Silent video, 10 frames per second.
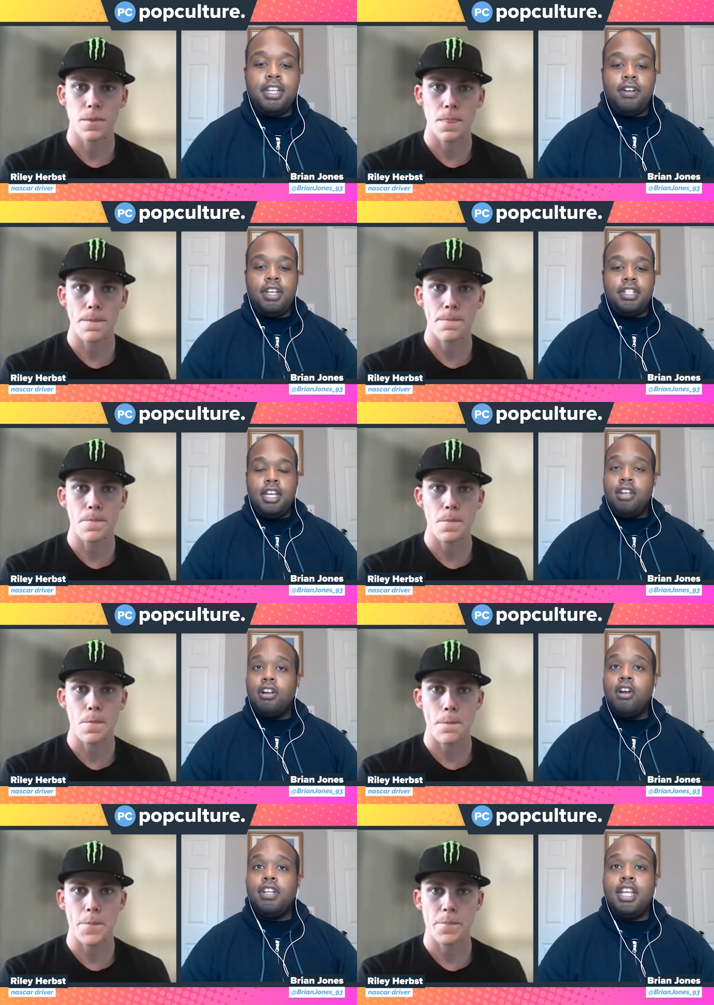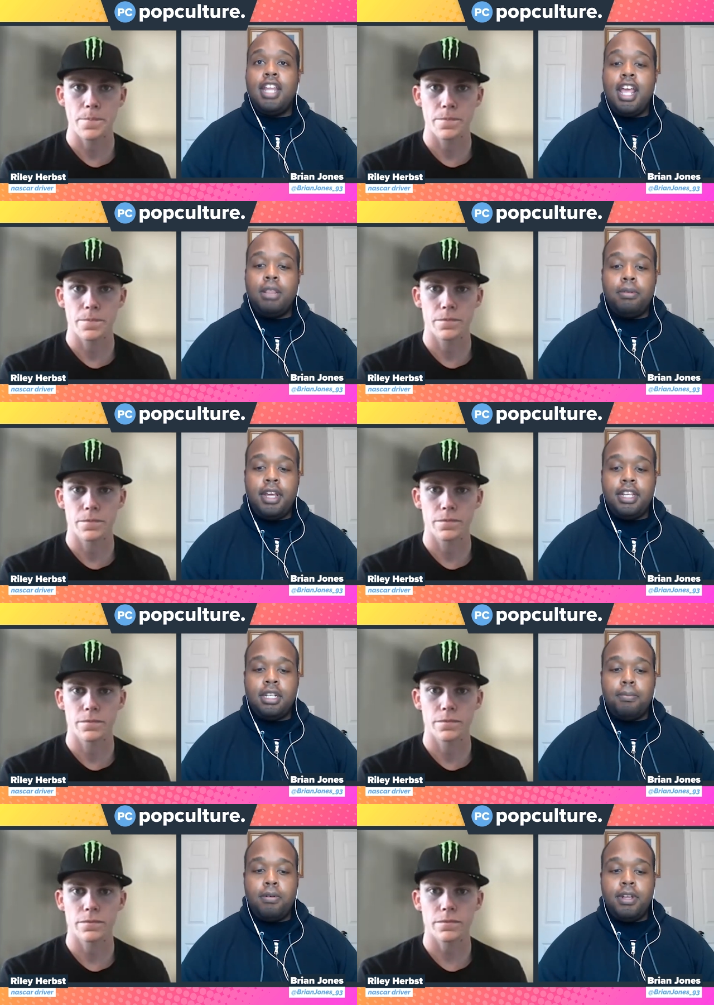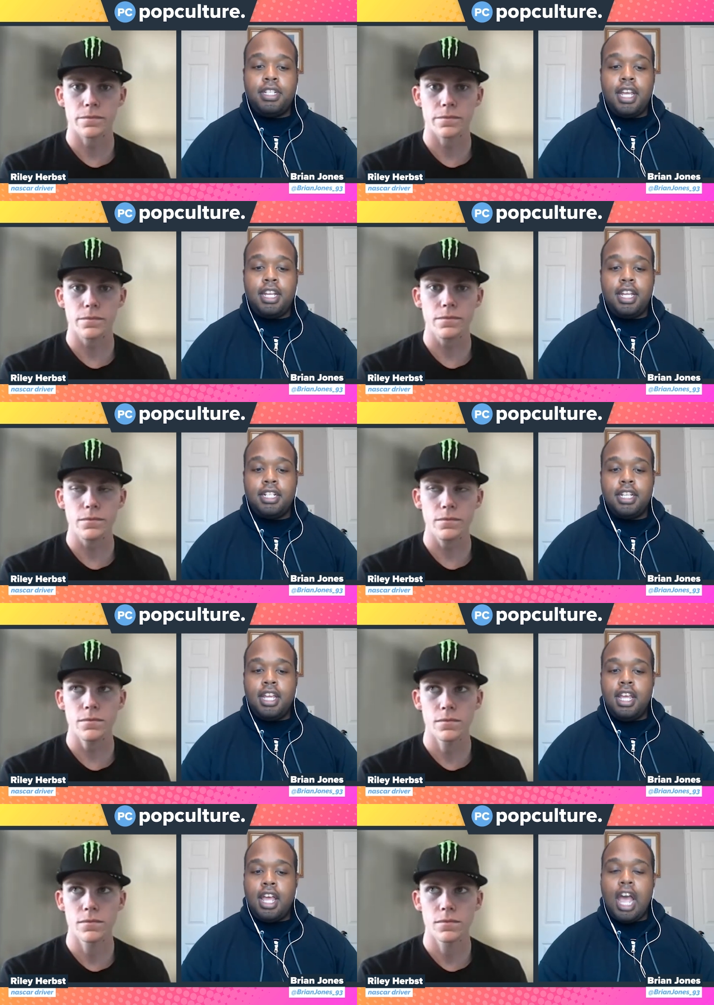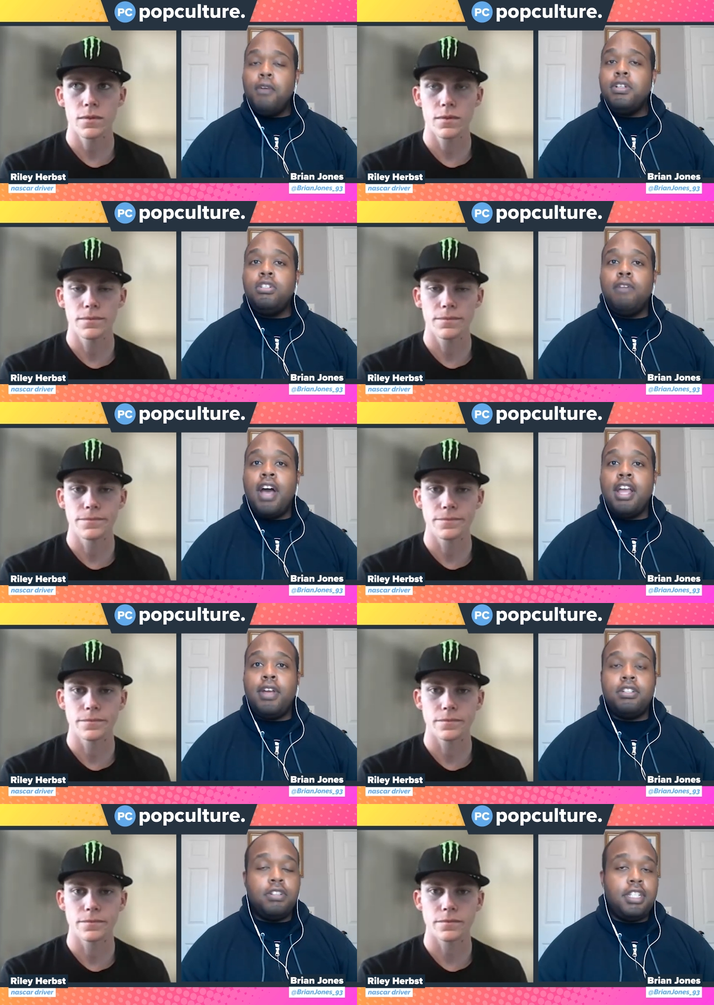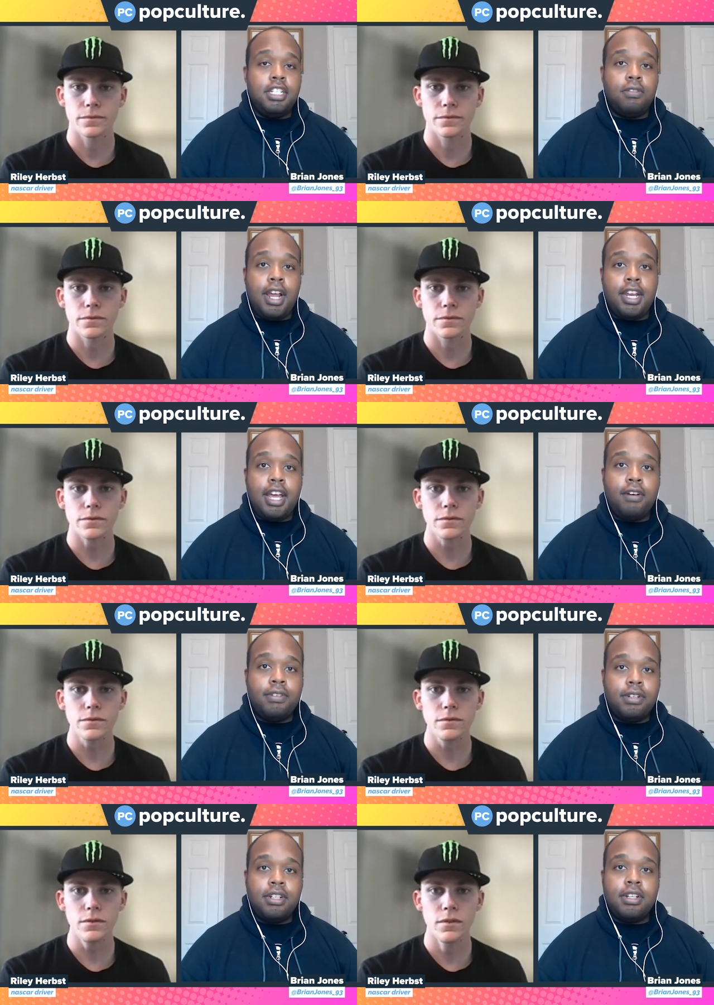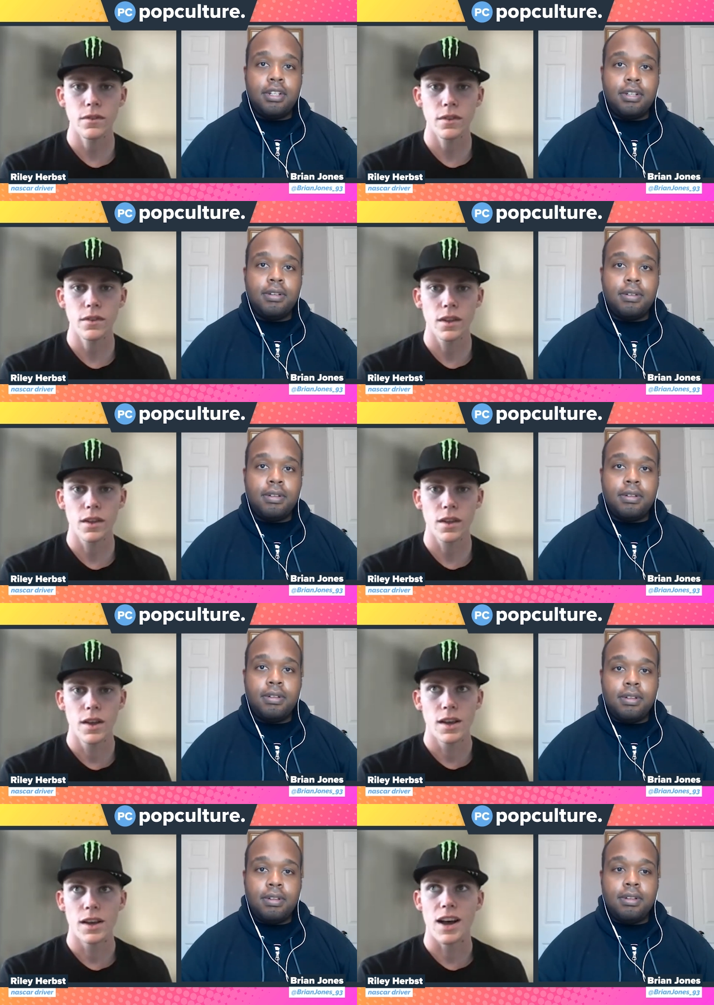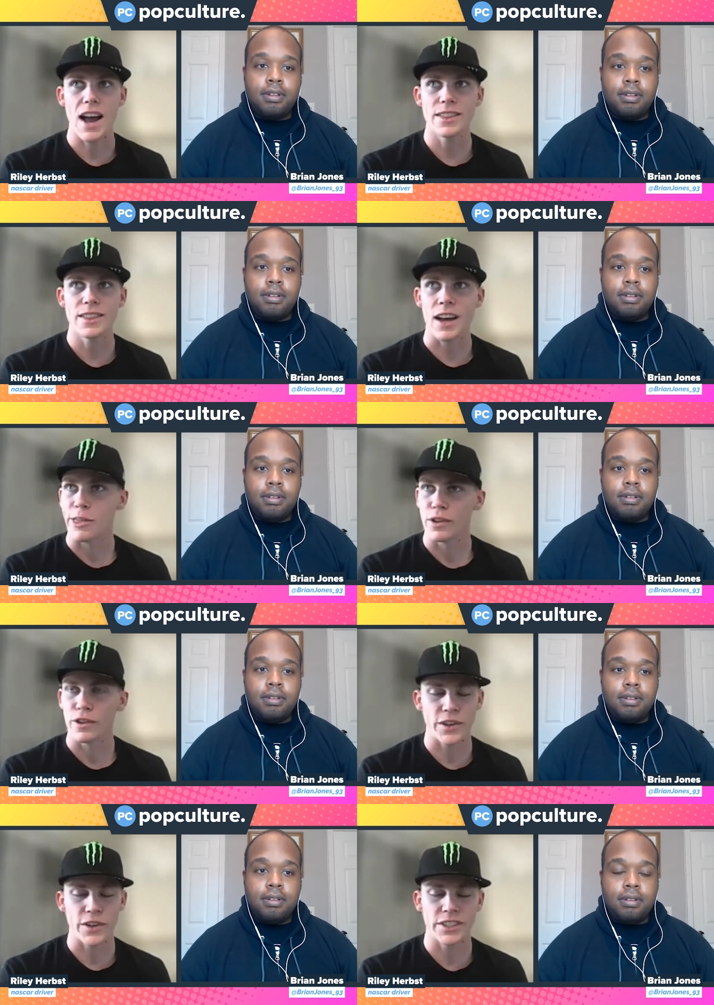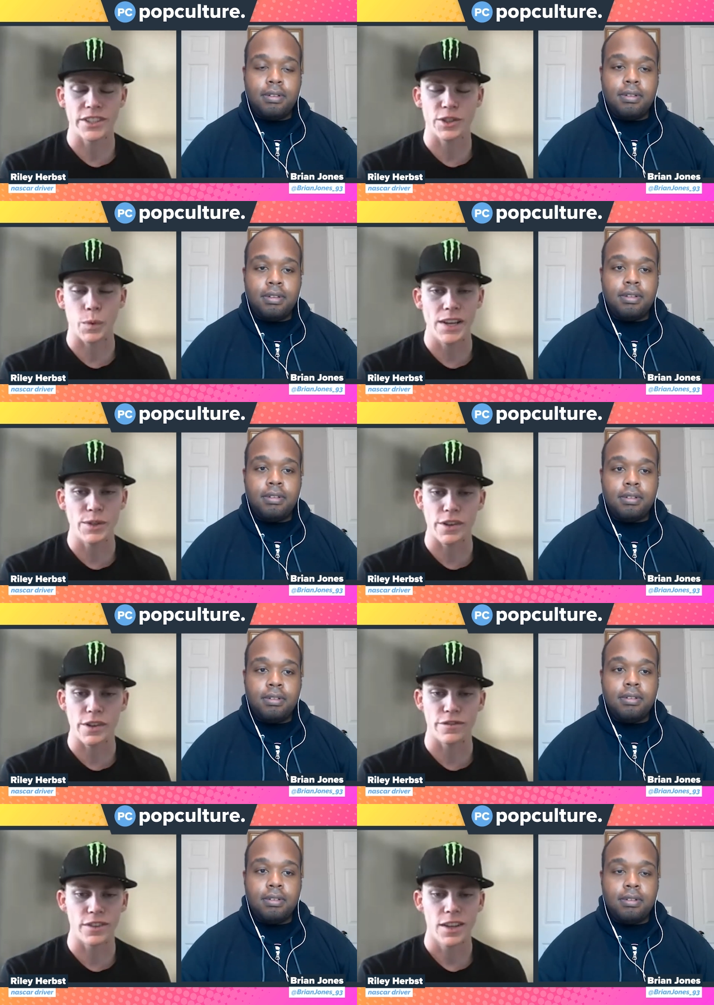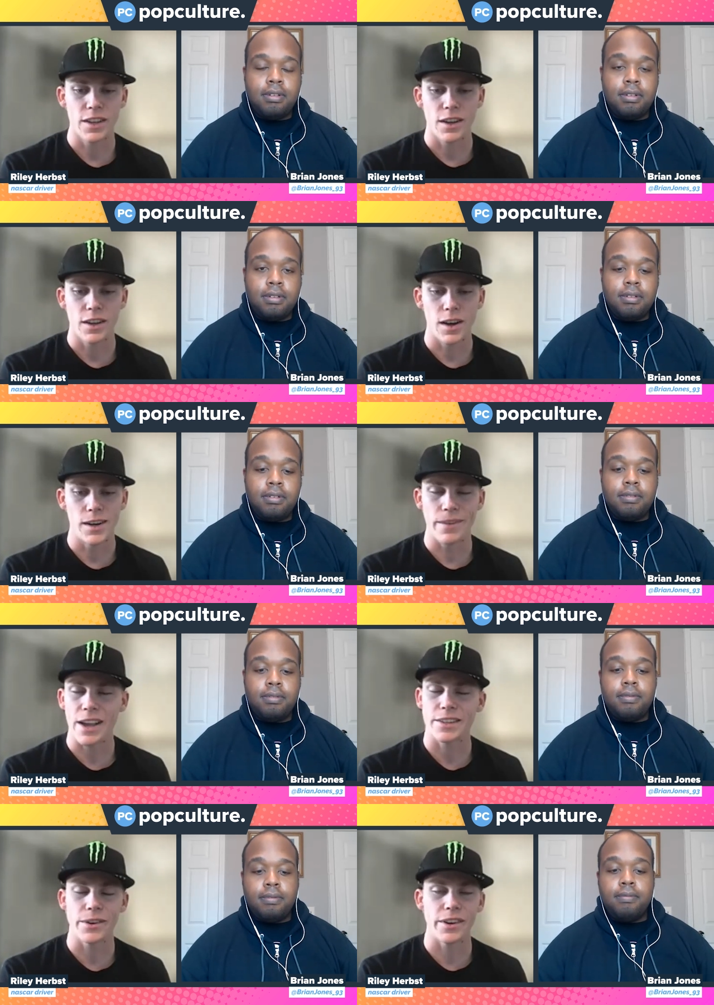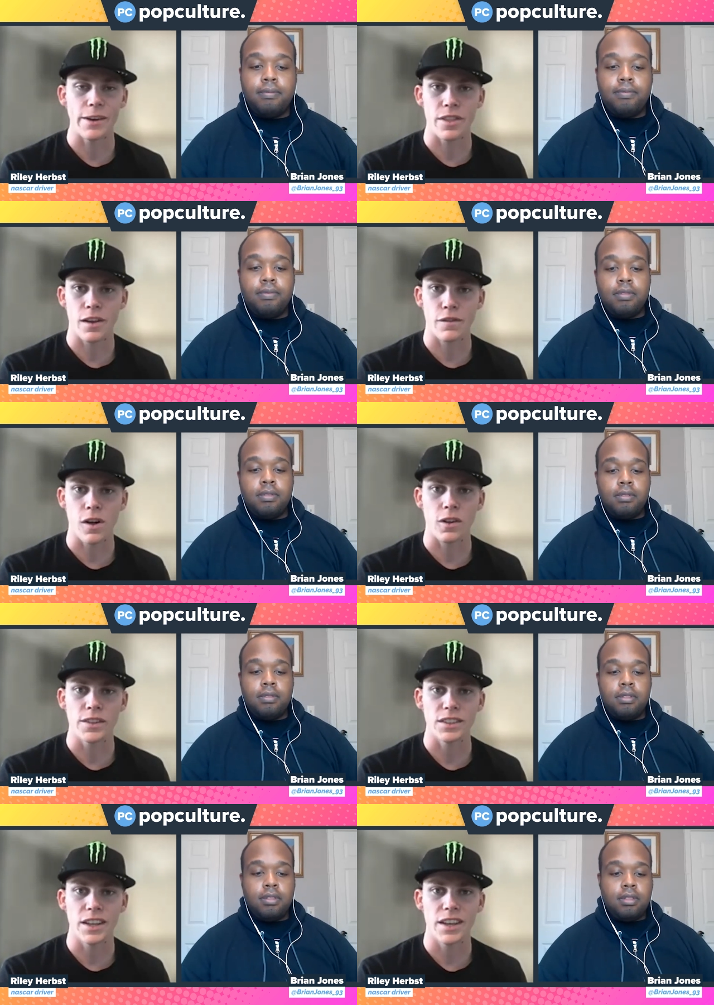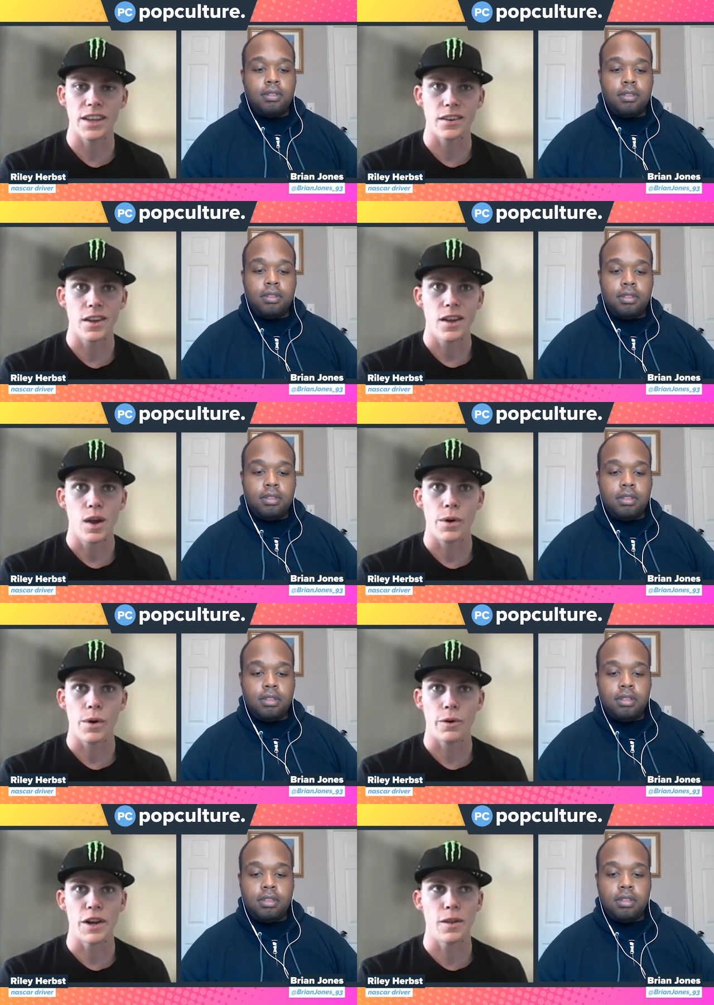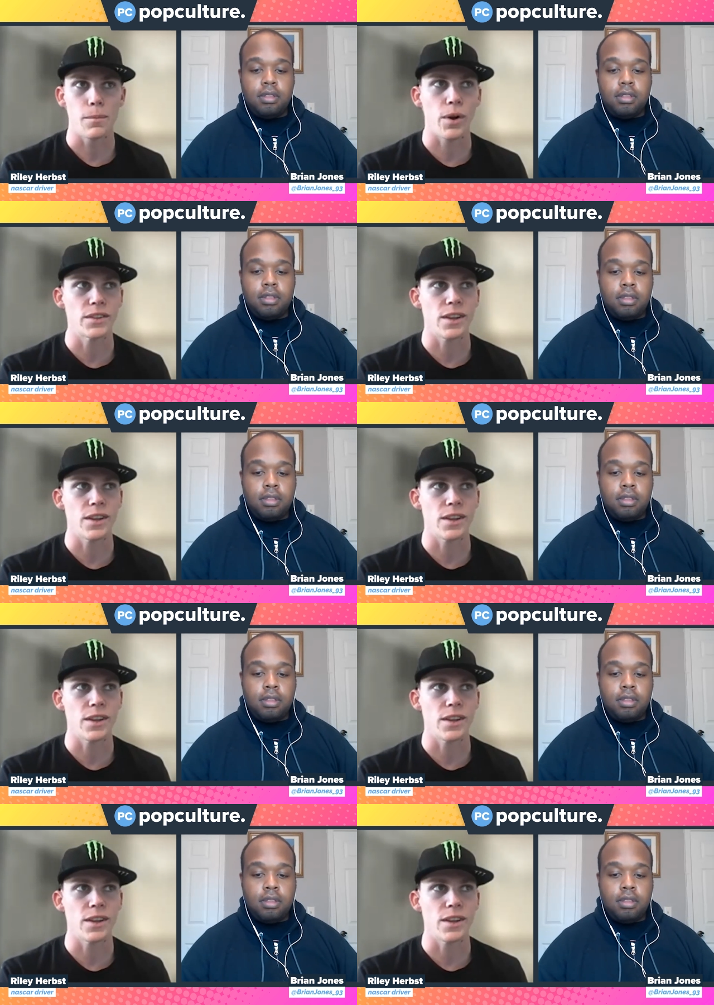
Speaker 1: Series, you're currently in eighth place in the point standings. How would you evaluate your season right now?
Speaker 2: I thought through the first six weeks we've um executed everything flawlessly, and we were leading the points at